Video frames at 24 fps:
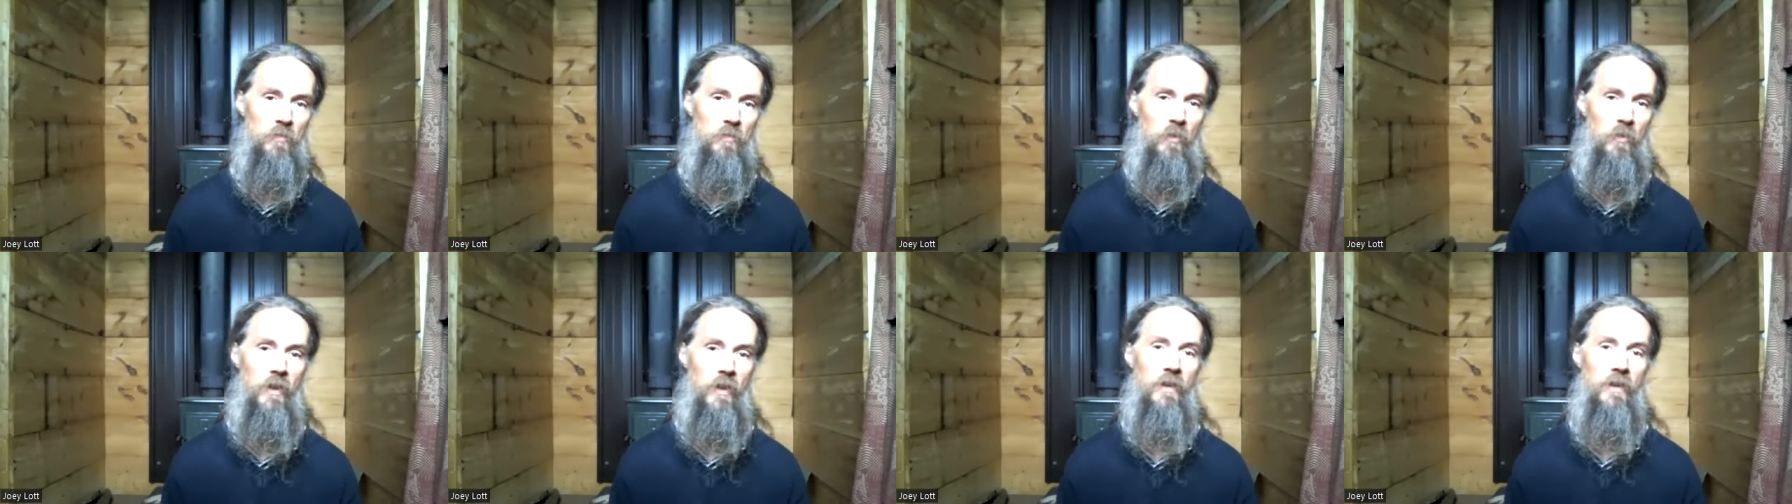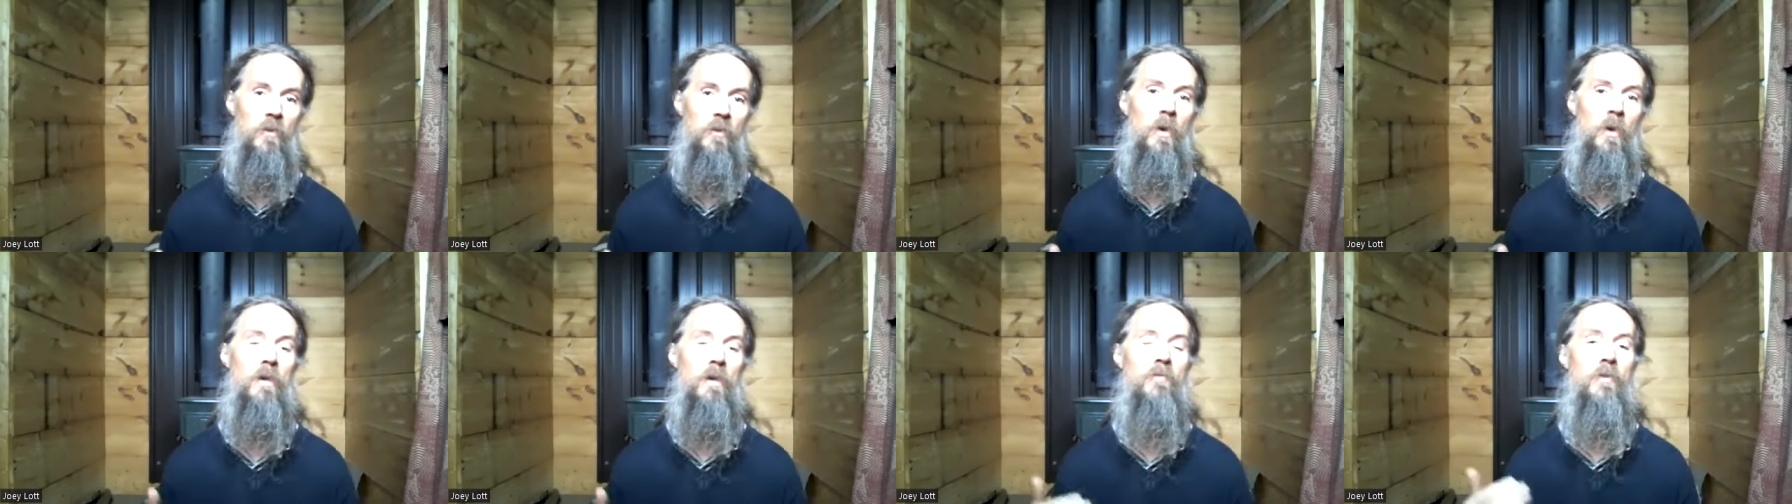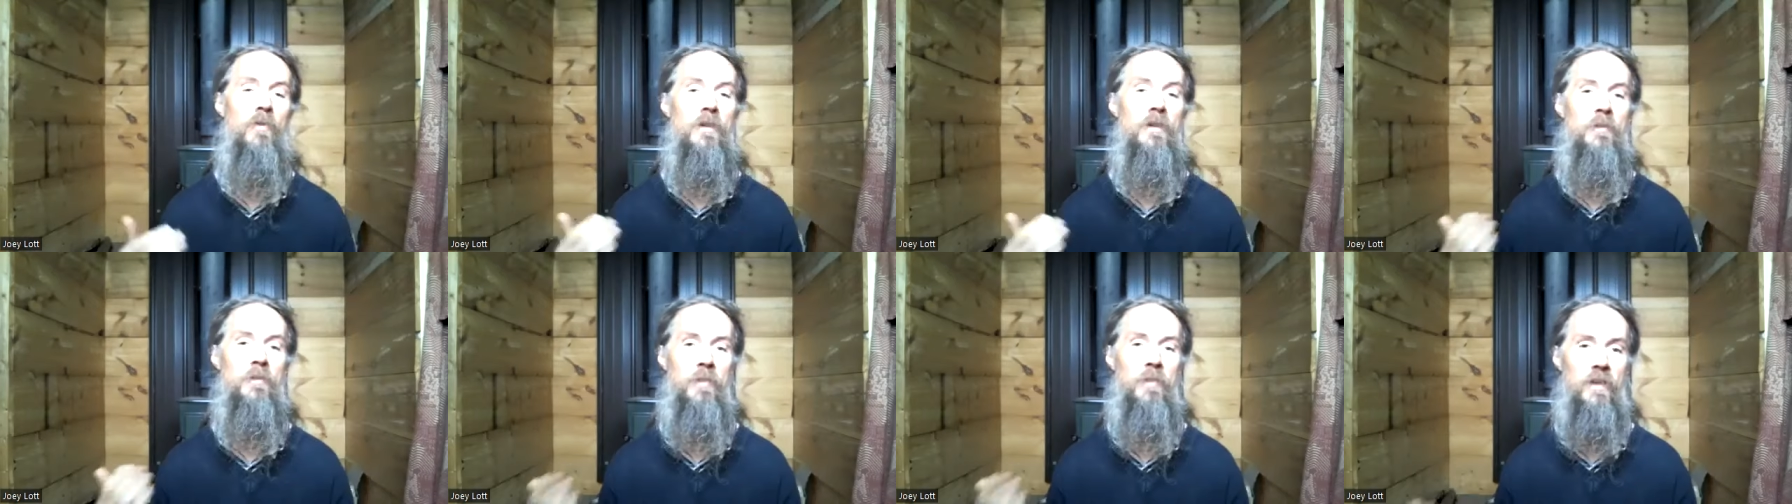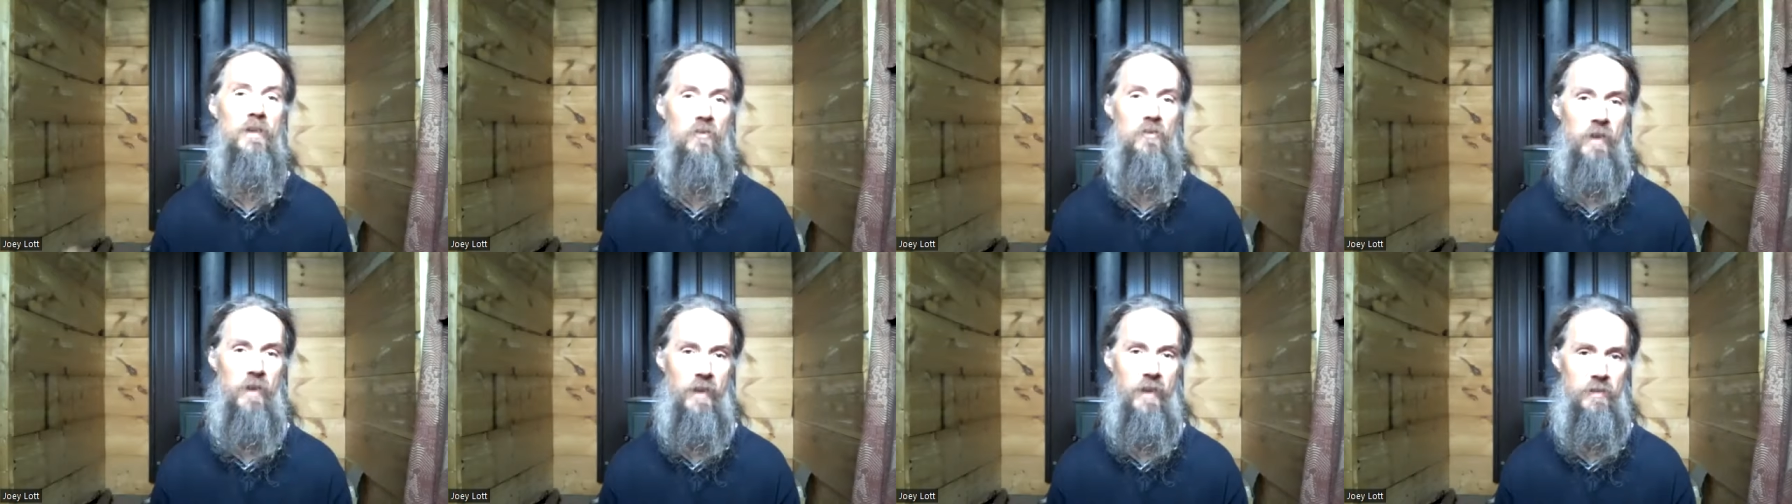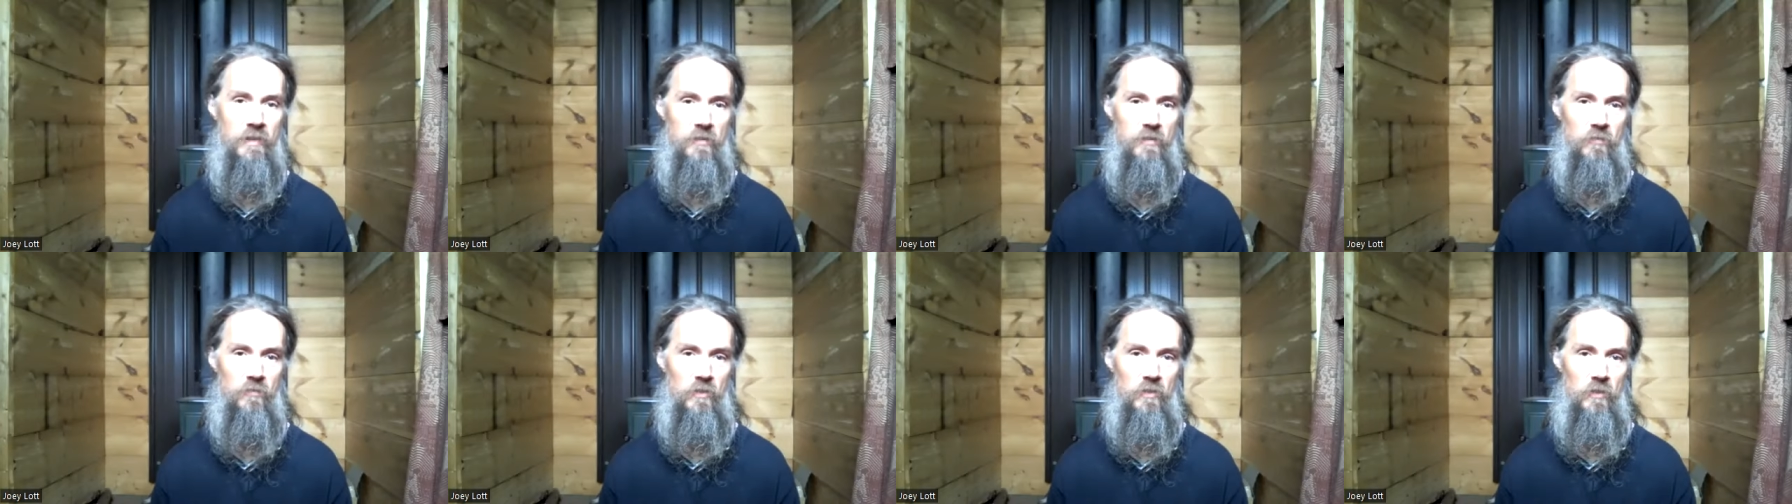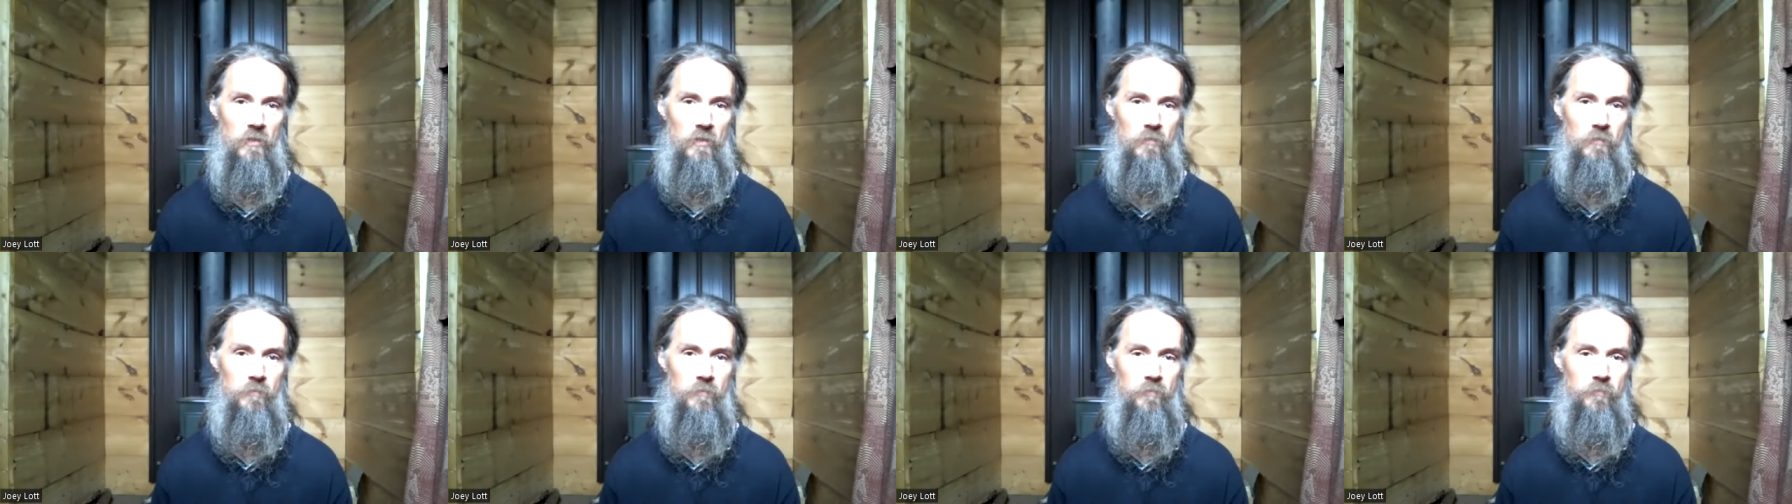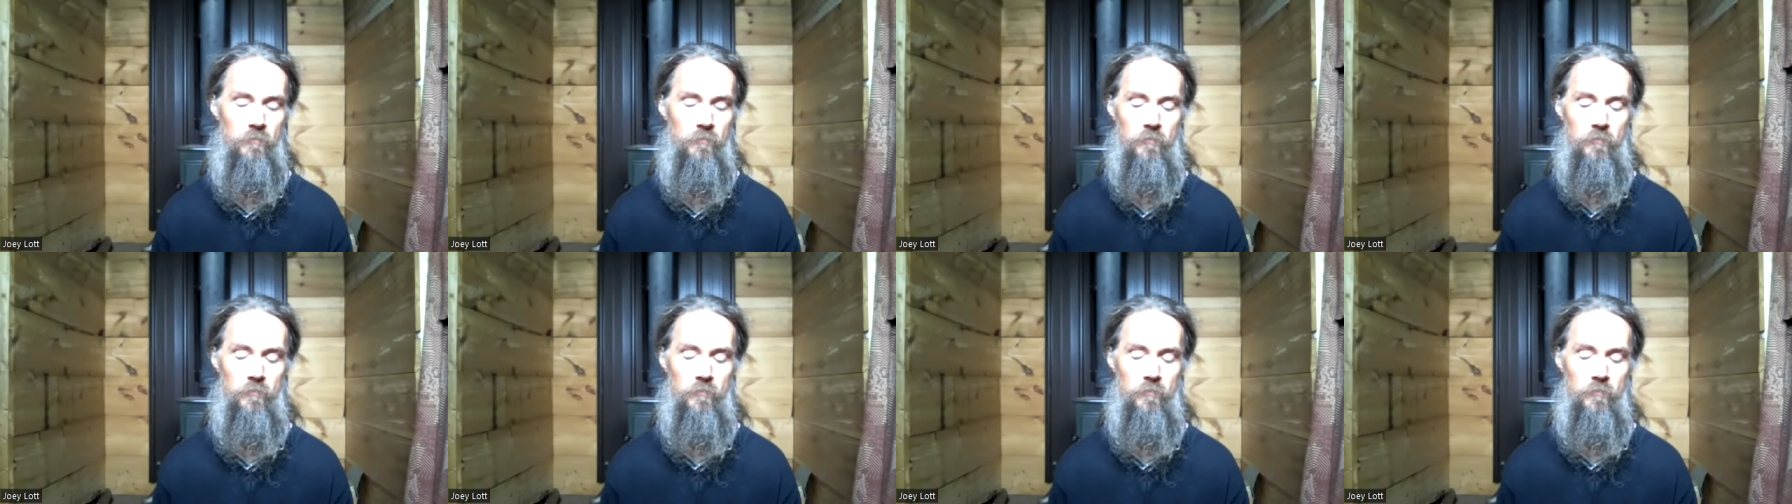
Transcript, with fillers: point in order for it to be attractive to you.